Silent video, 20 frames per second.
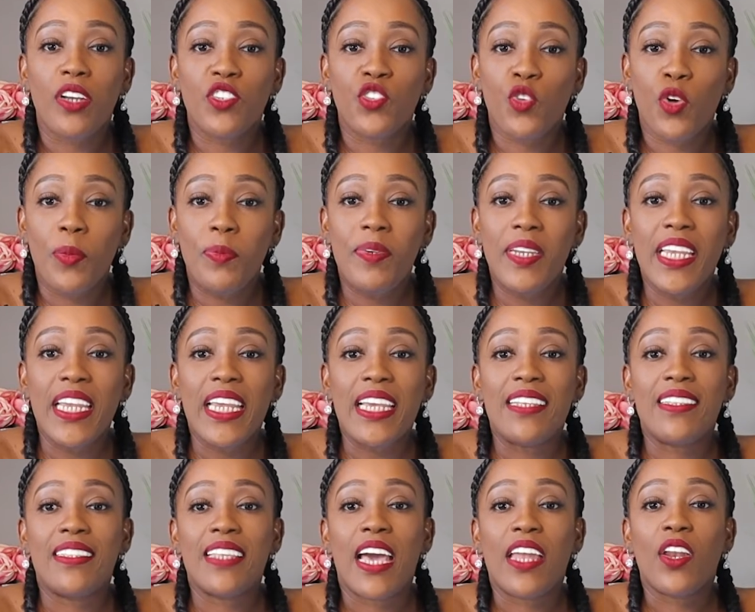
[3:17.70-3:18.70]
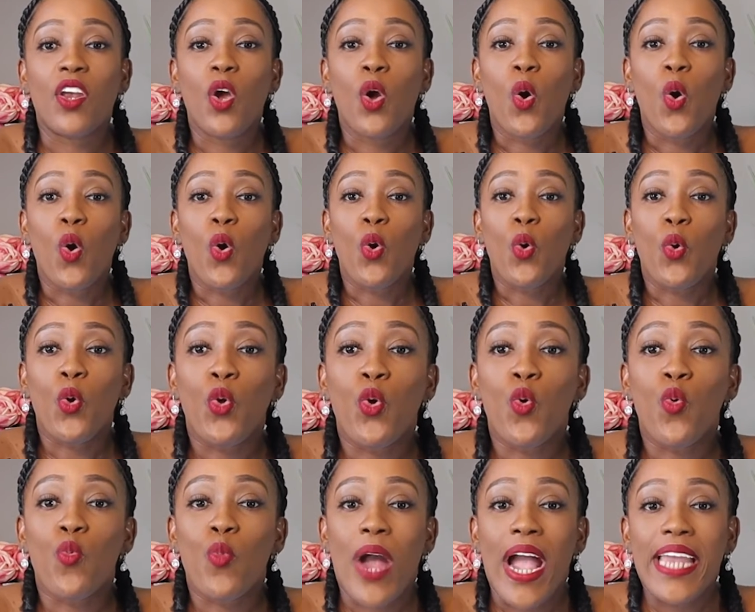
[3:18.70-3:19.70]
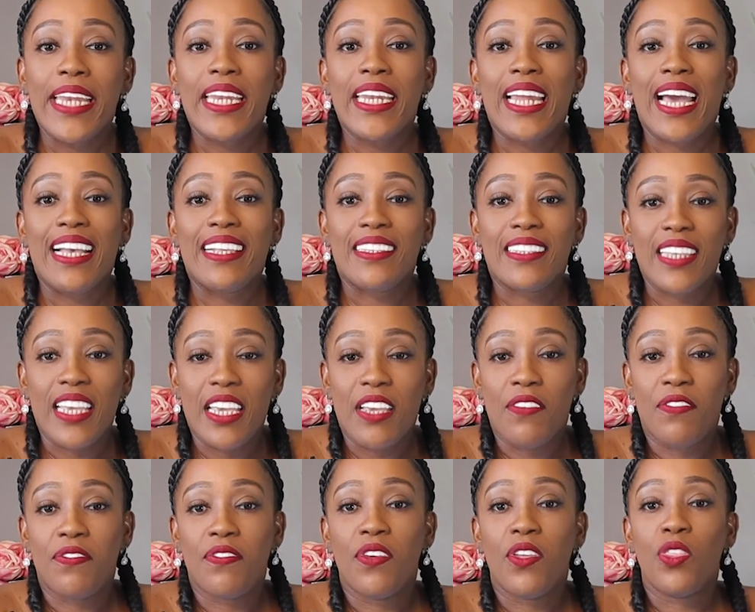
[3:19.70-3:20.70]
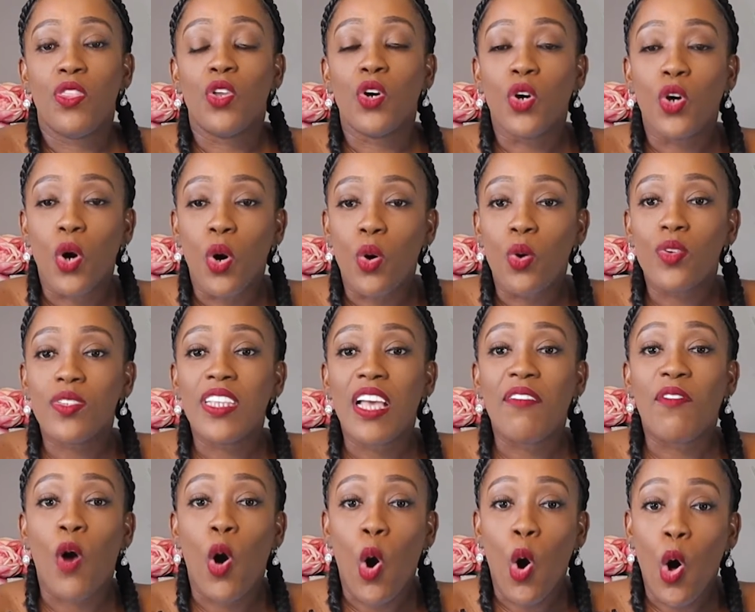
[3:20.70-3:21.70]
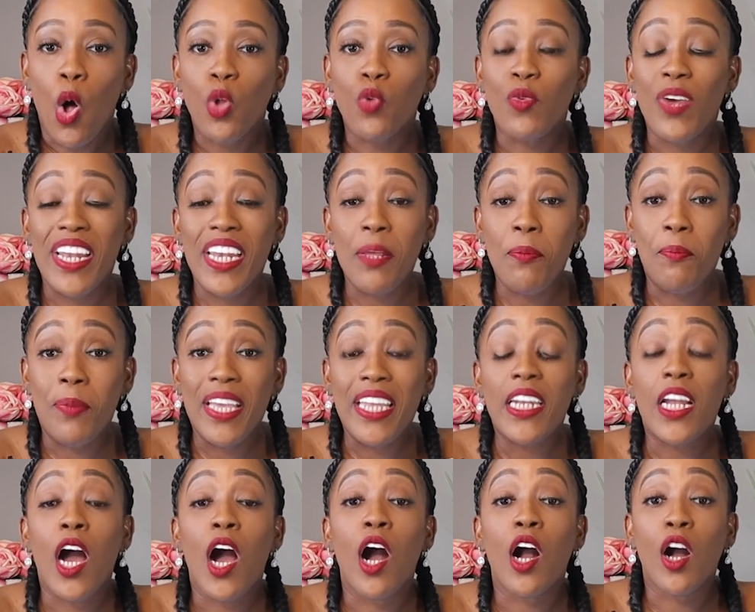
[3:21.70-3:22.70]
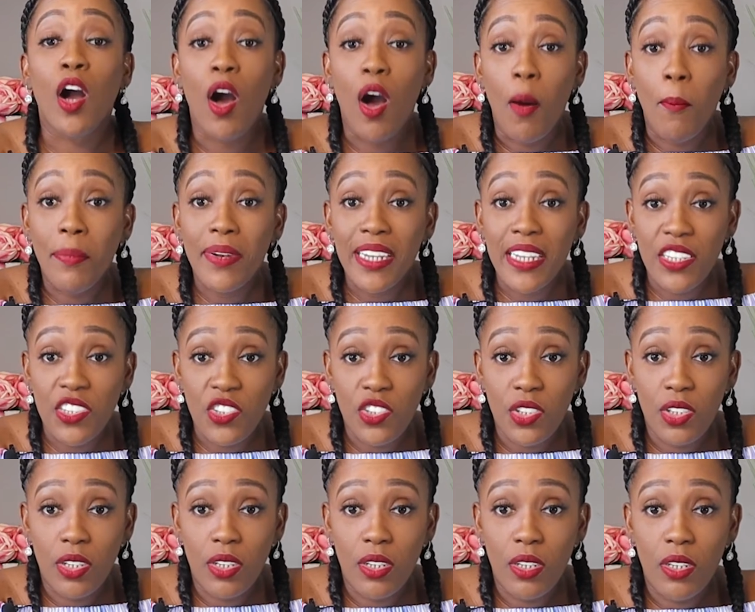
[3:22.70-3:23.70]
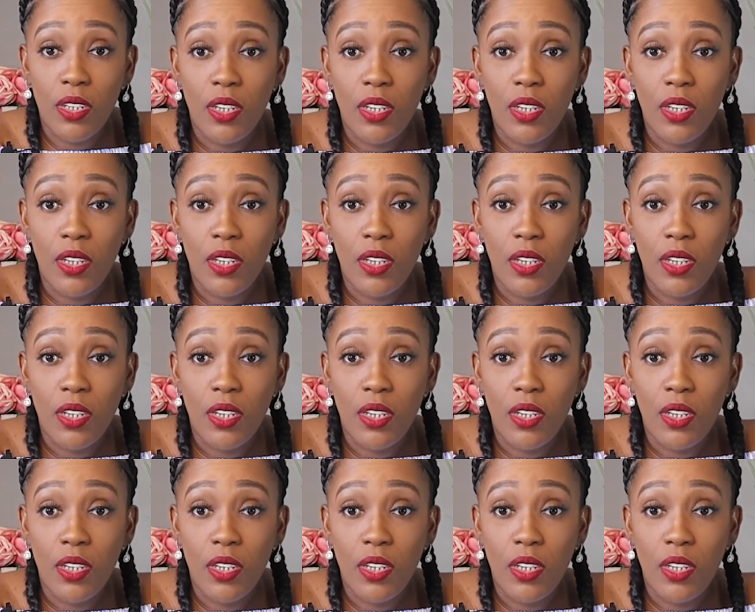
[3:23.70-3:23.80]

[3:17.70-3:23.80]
are scripting is that you write it as if the goals have already been accomplished.